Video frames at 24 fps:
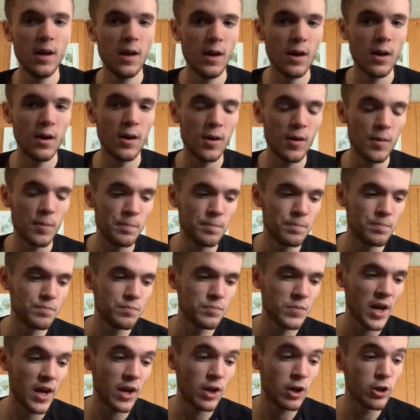
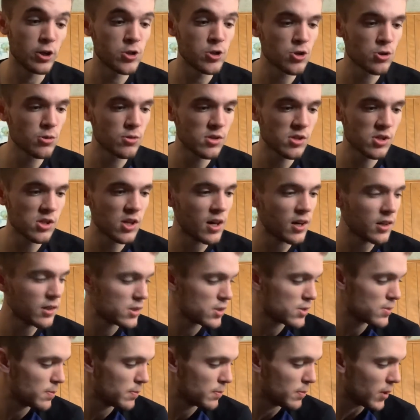I could shoot
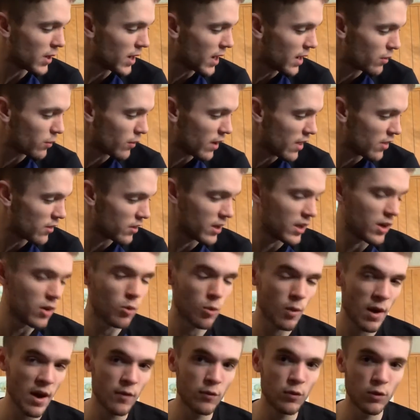slugs, but I'd rather get a
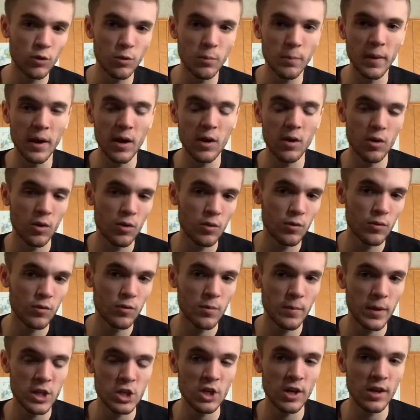rifled barrel for
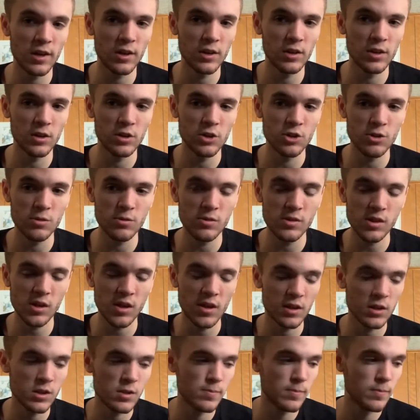my shotgun to shoot
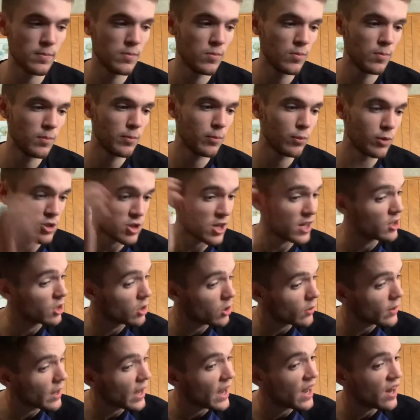slugs, which I
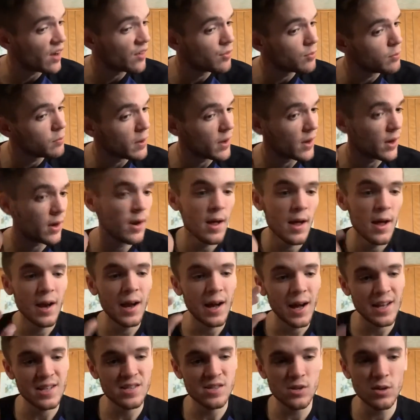don't have. But
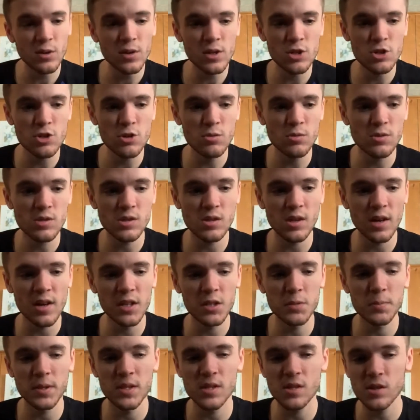I still can shoot
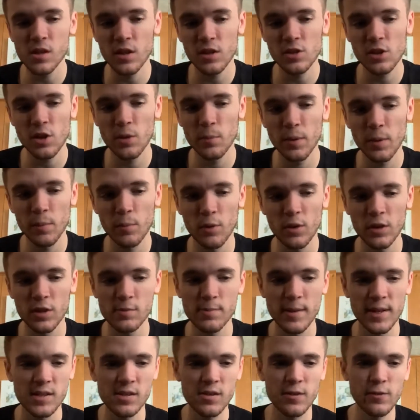slugs, but slugs are a bit more
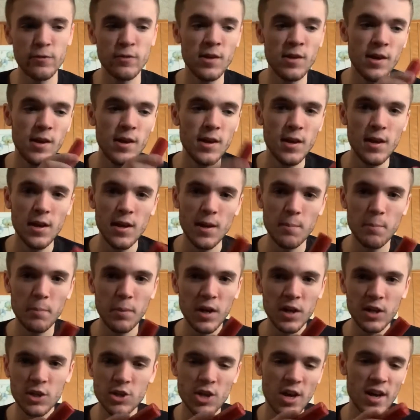expensive. And
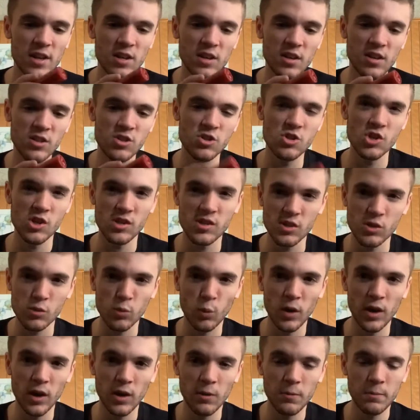buckshot does just as
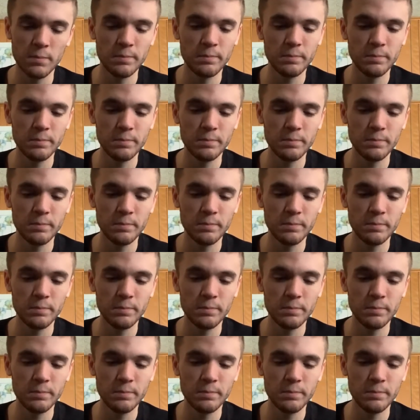well.